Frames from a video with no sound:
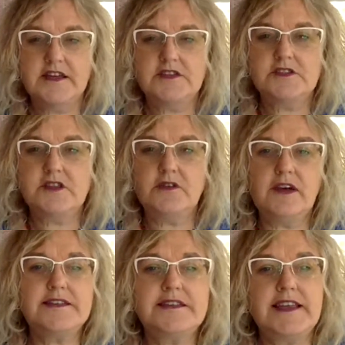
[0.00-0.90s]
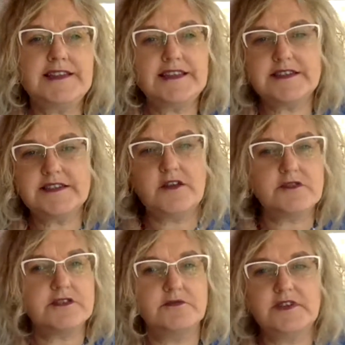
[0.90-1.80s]
So, as I say, this is all
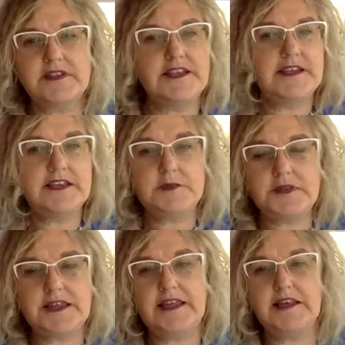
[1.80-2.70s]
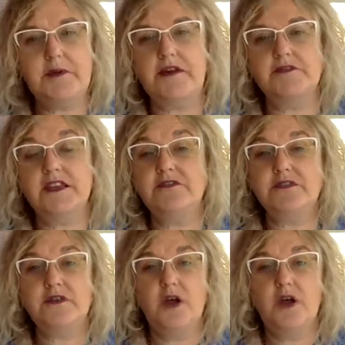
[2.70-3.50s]
something that you need to be thinking about even